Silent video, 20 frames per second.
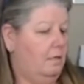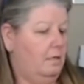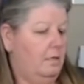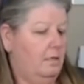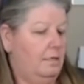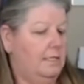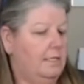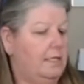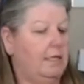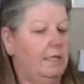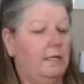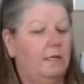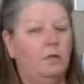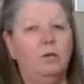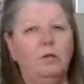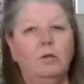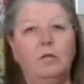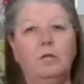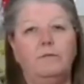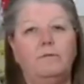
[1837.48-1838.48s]
See,
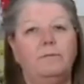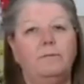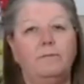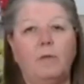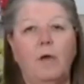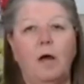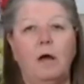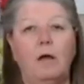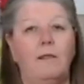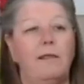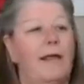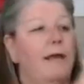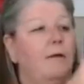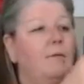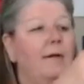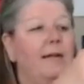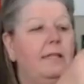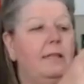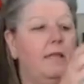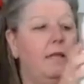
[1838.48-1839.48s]
you could call that
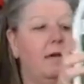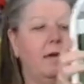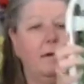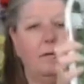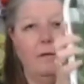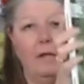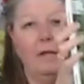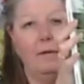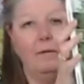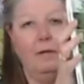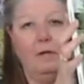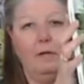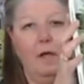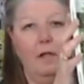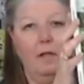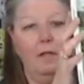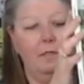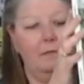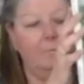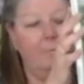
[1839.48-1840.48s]
right there and
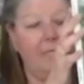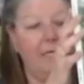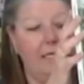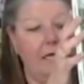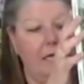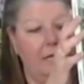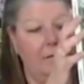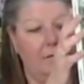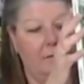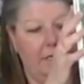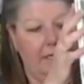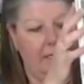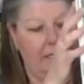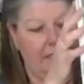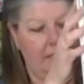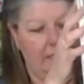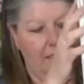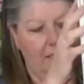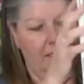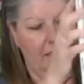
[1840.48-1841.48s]
call it and be done with it.
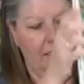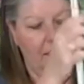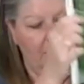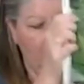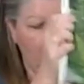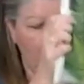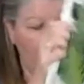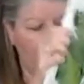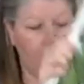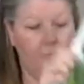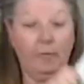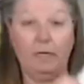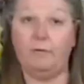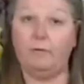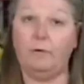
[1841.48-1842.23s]
But of